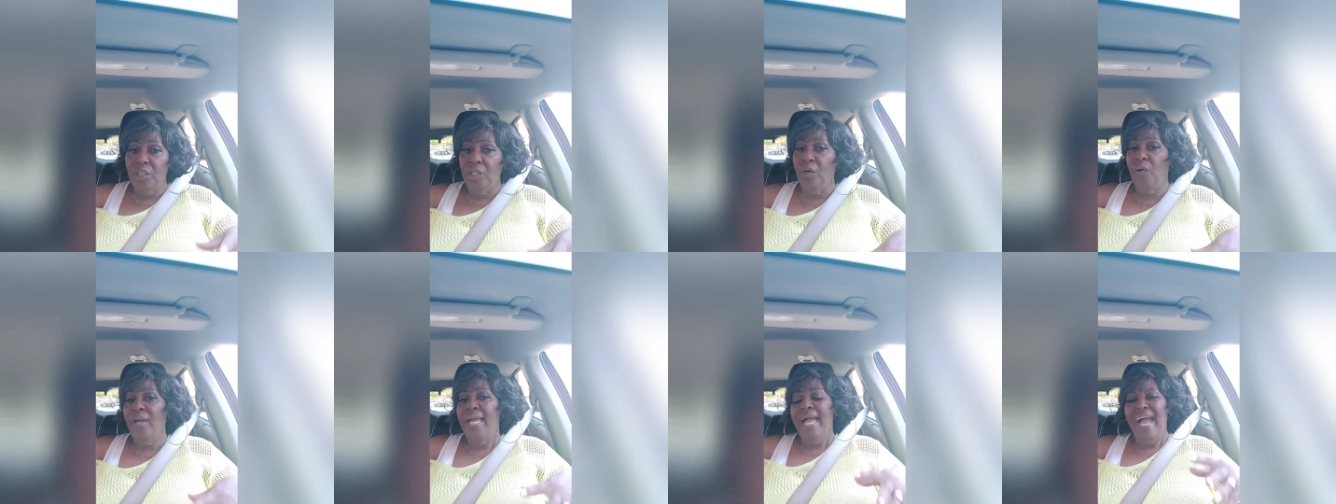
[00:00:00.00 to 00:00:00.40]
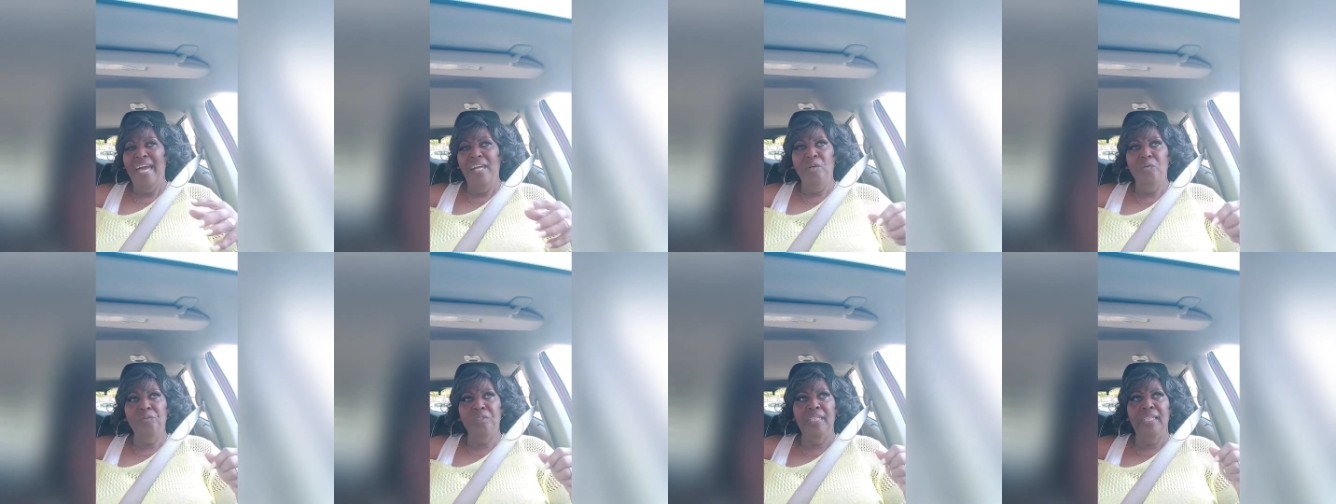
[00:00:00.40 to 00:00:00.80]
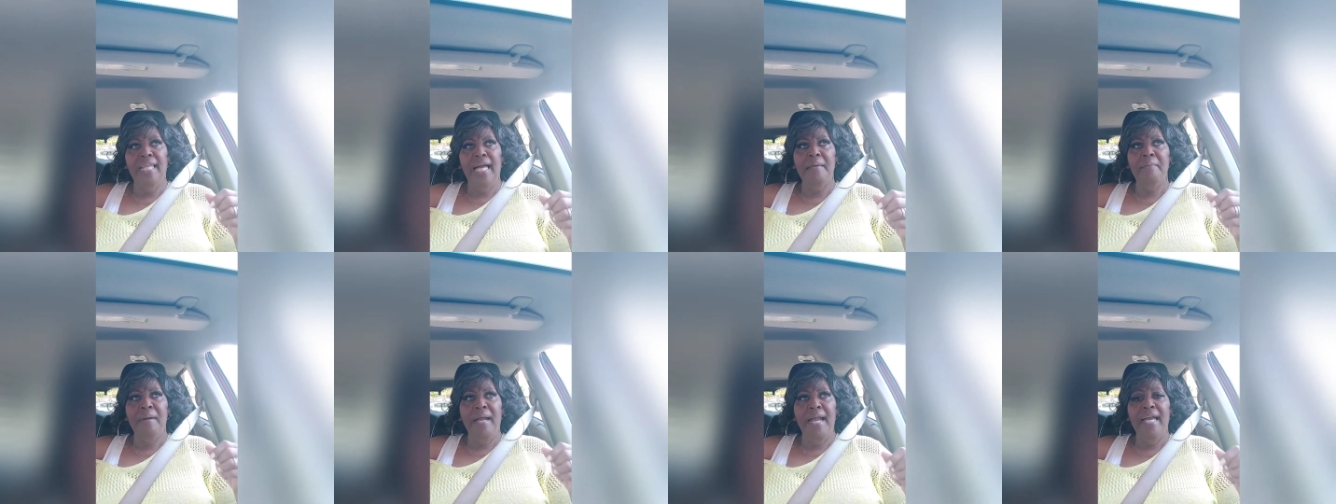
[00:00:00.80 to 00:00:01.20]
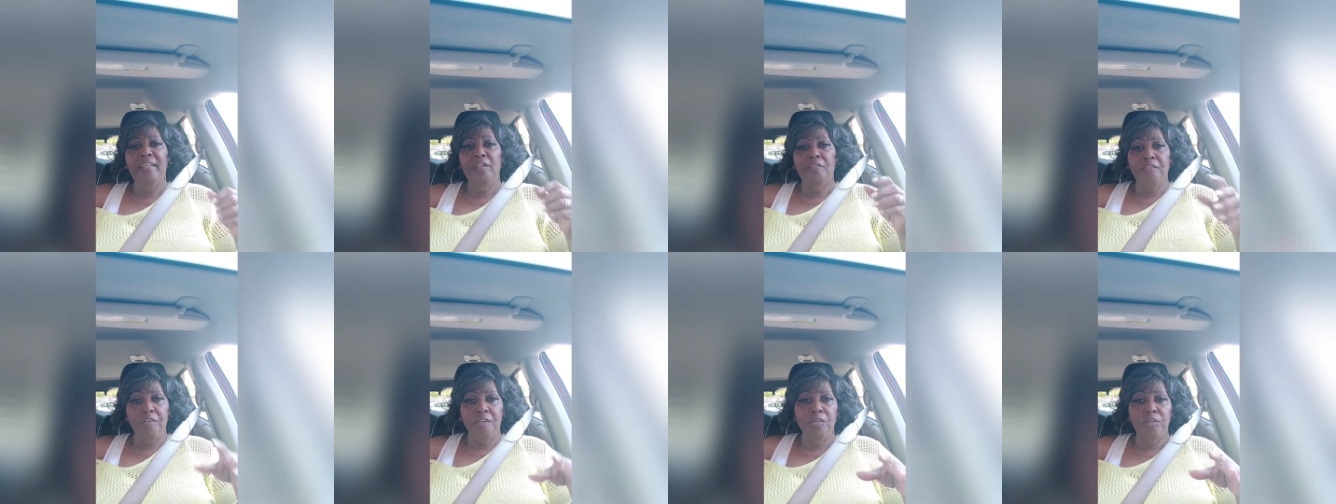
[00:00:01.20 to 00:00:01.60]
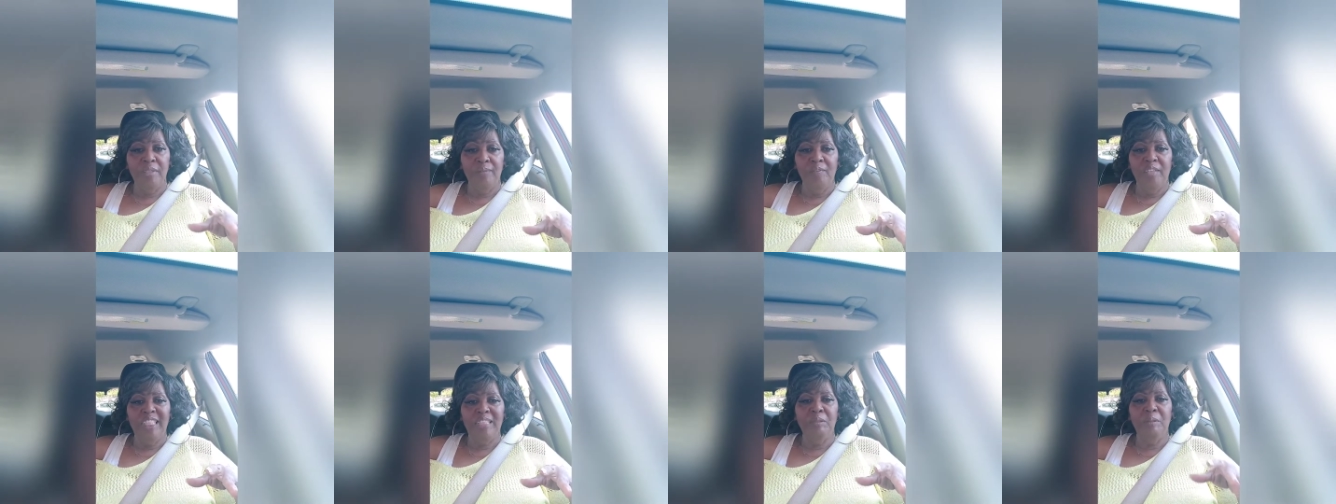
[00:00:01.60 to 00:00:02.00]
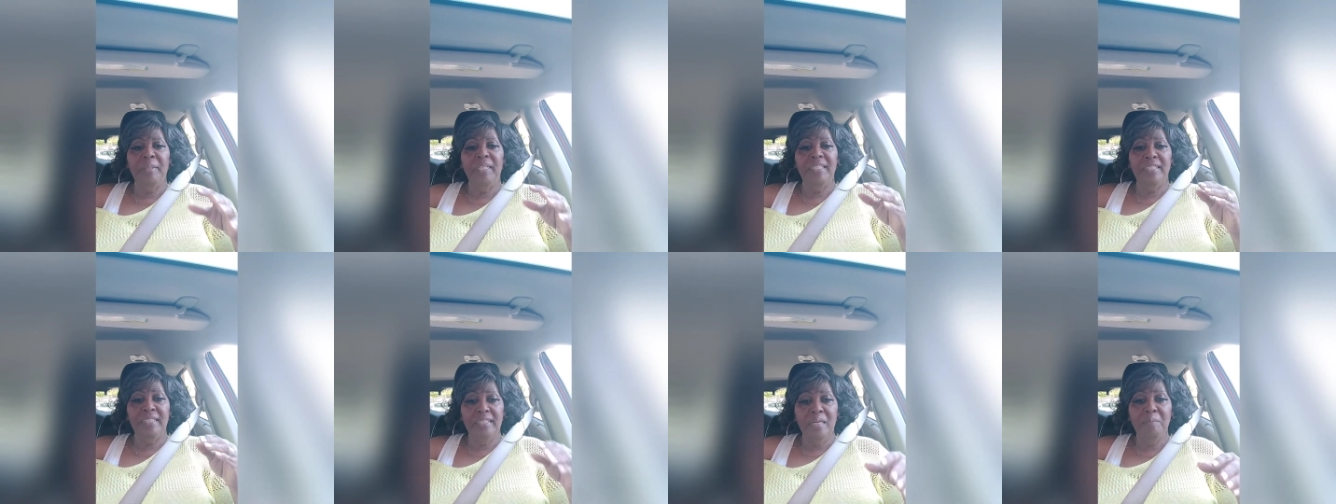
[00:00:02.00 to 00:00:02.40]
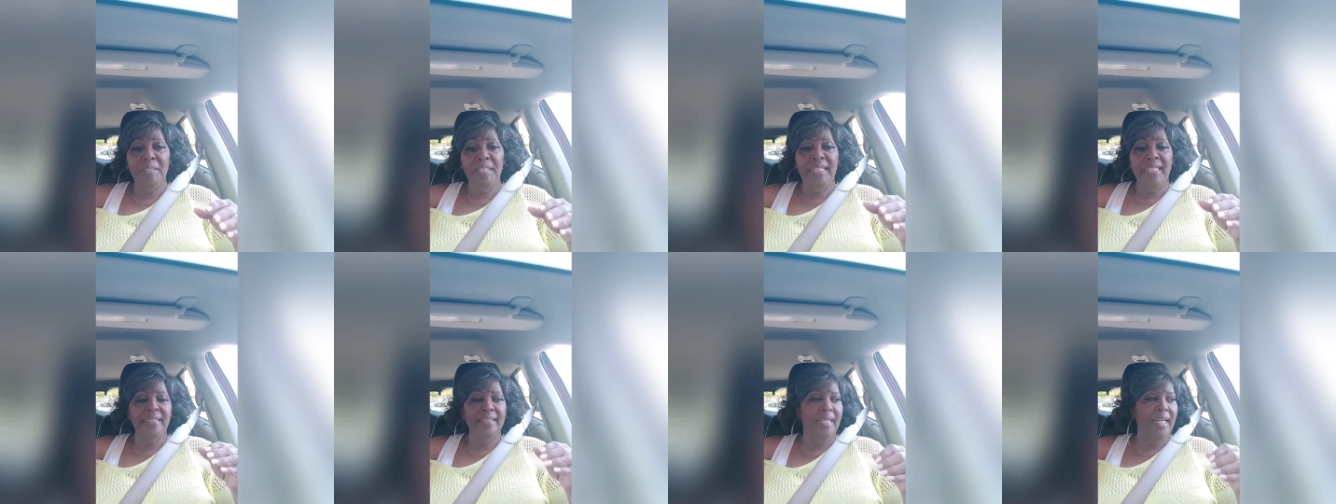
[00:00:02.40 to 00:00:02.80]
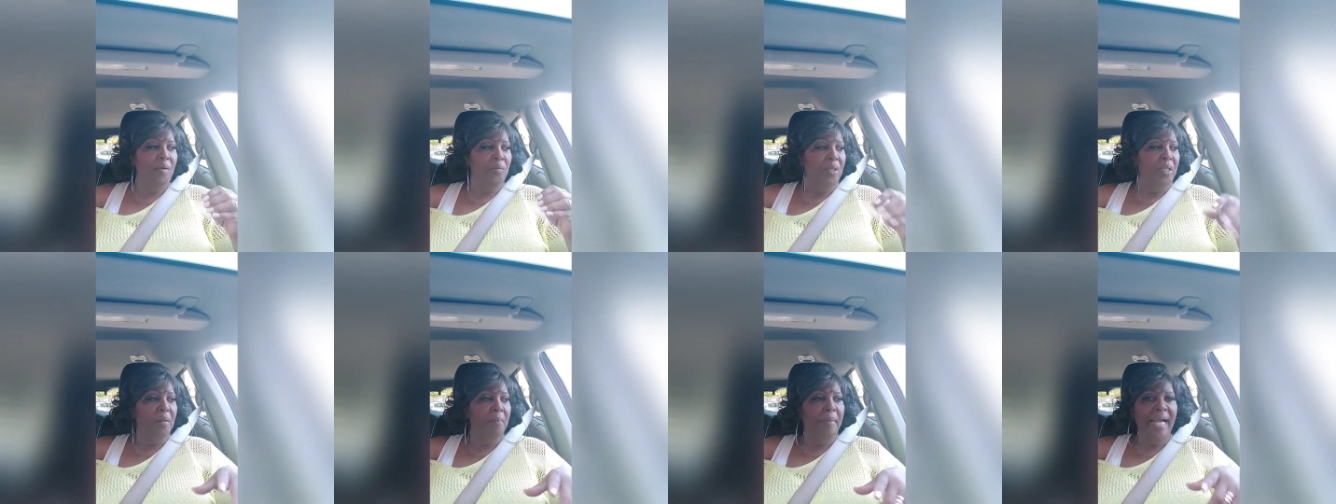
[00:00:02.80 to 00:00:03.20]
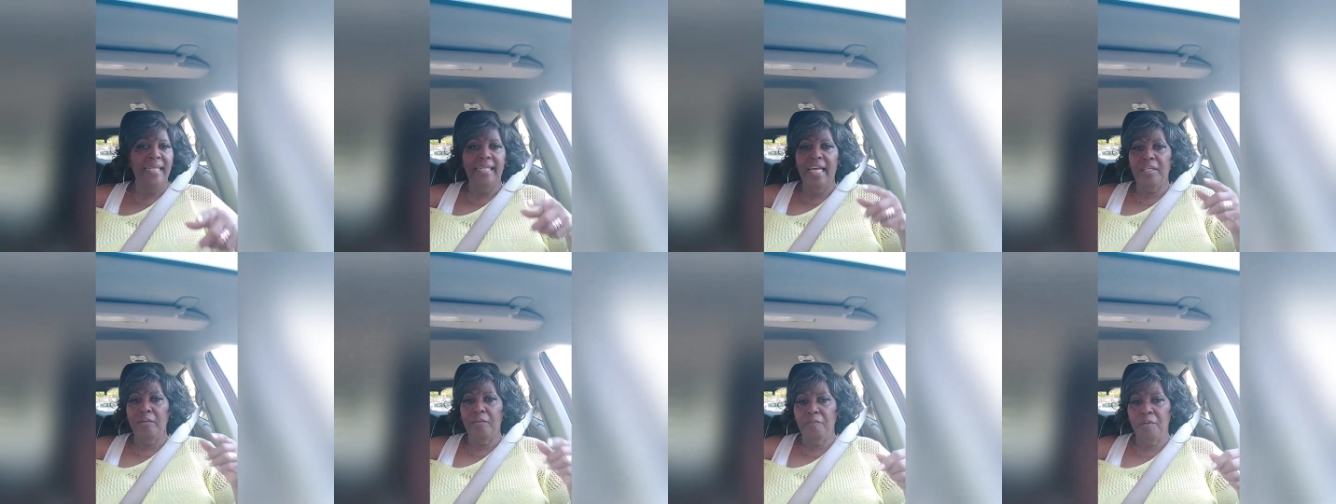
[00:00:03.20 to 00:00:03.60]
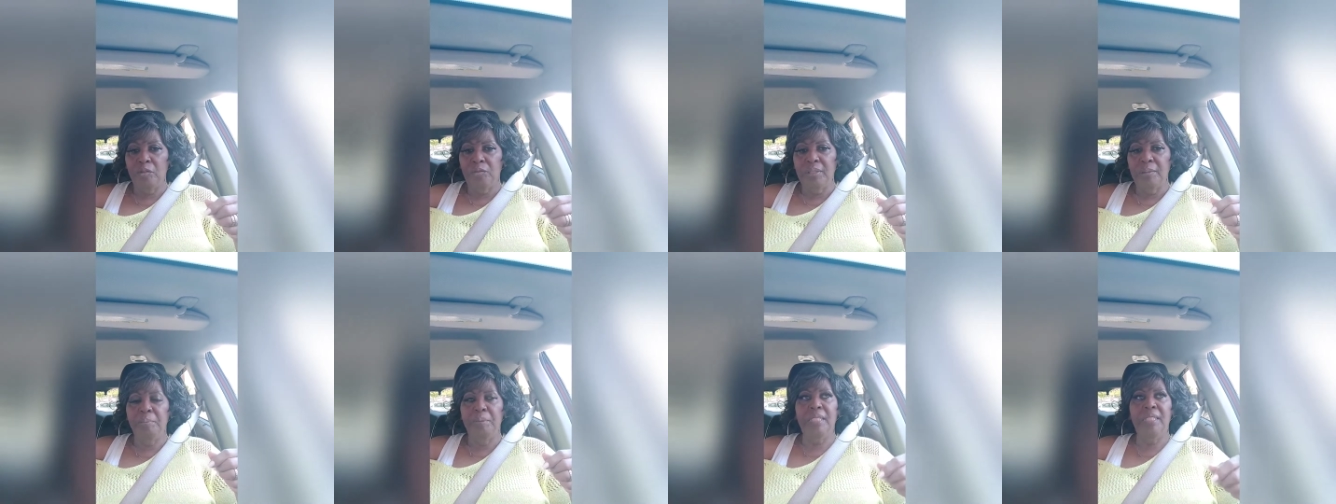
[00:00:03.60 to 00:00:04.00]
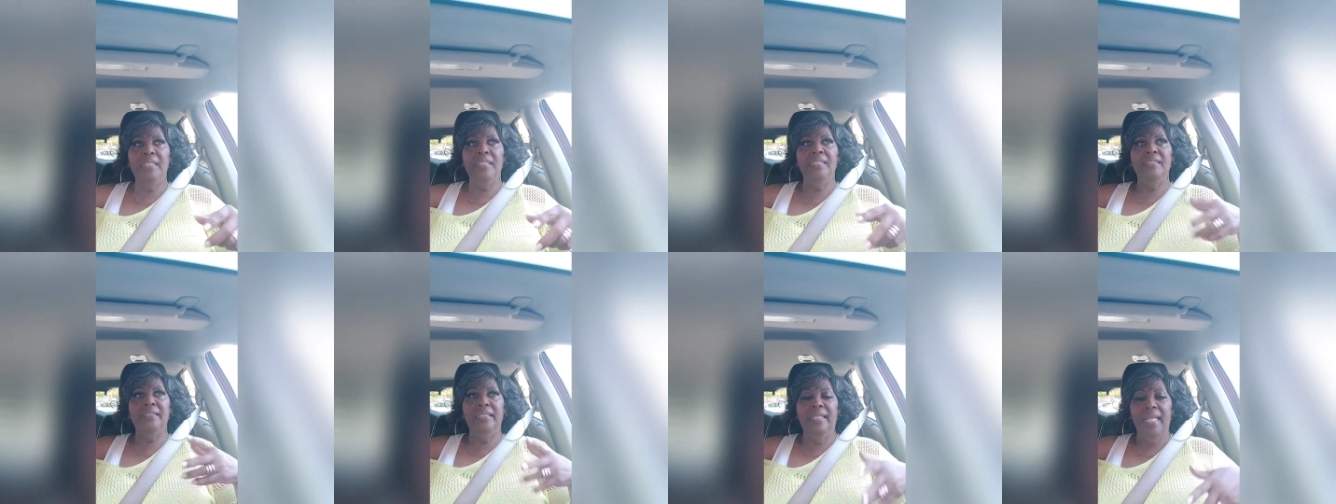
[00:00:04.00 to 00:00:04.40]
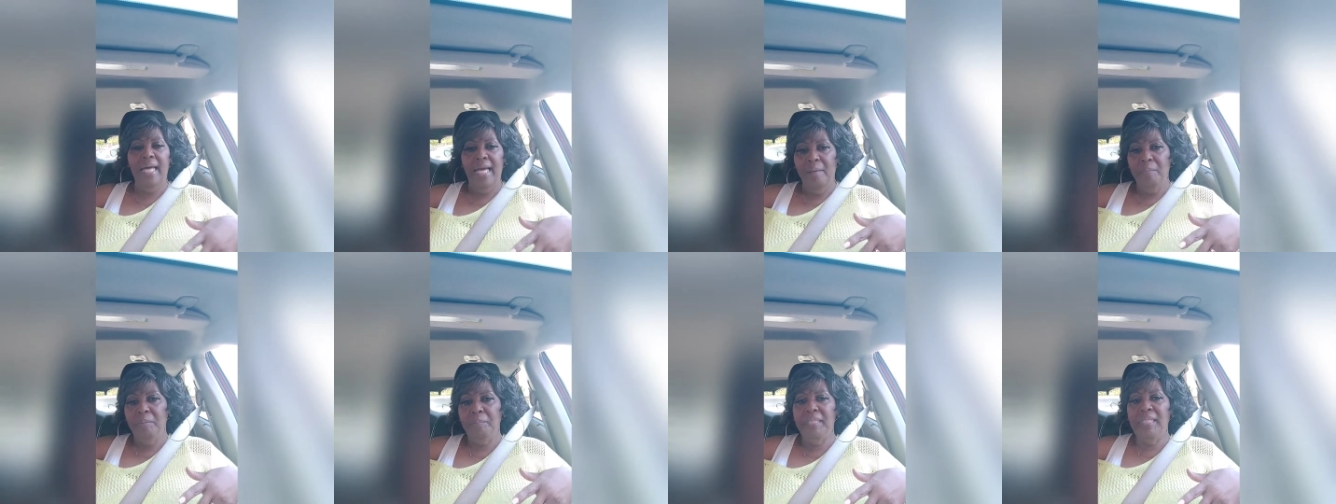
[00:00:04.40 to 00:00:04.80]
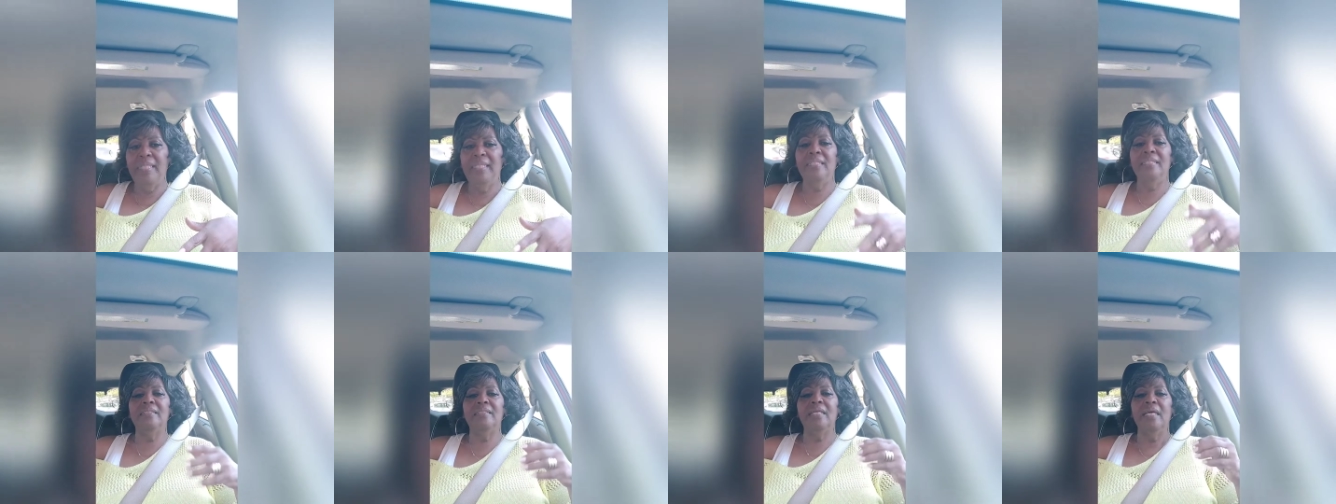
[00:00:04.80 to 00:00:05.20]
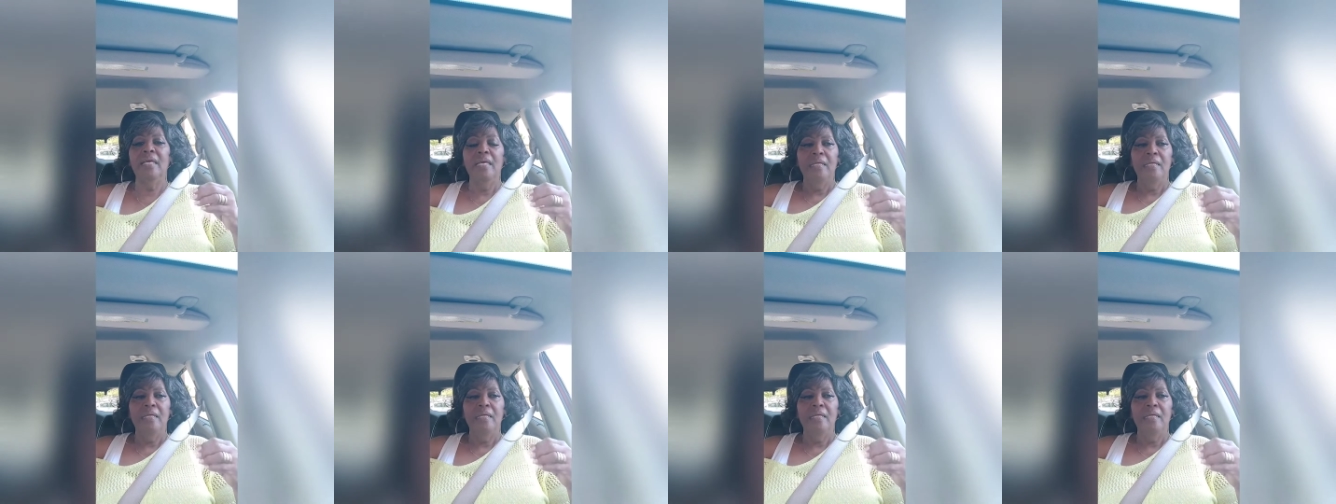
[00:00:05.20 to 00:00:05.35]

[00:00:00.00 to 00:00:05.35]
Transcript: You know, I don't really like buying the frozen vegetables, but there's some things that I will buy, like the frozen peas, the lima beans,